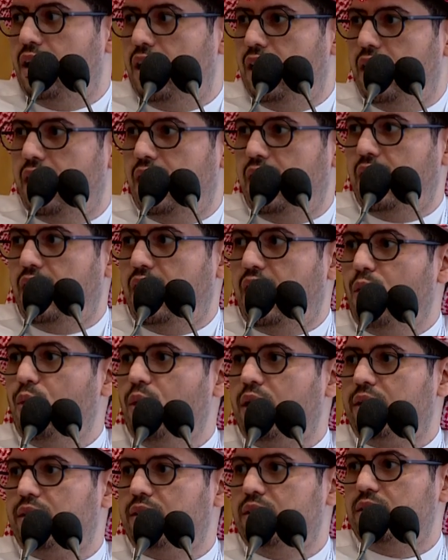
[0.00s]

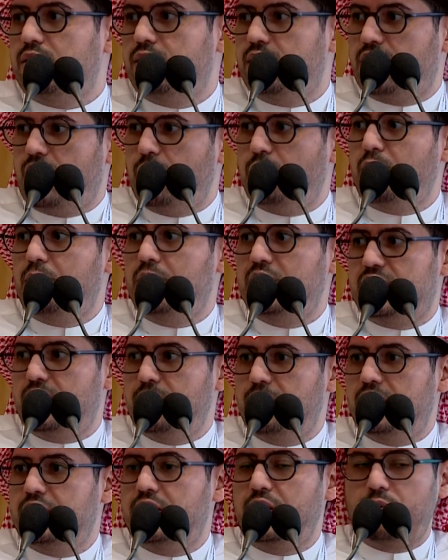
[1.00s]
our capability
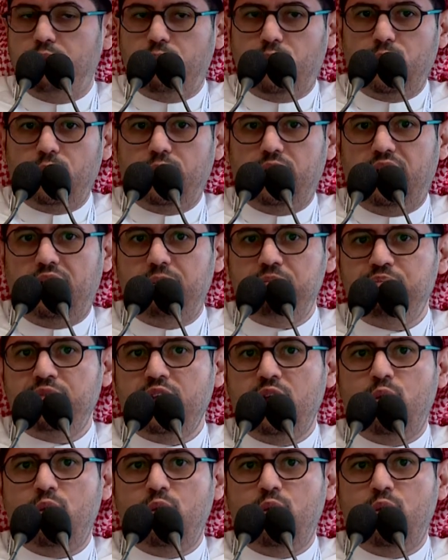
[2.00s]
building program.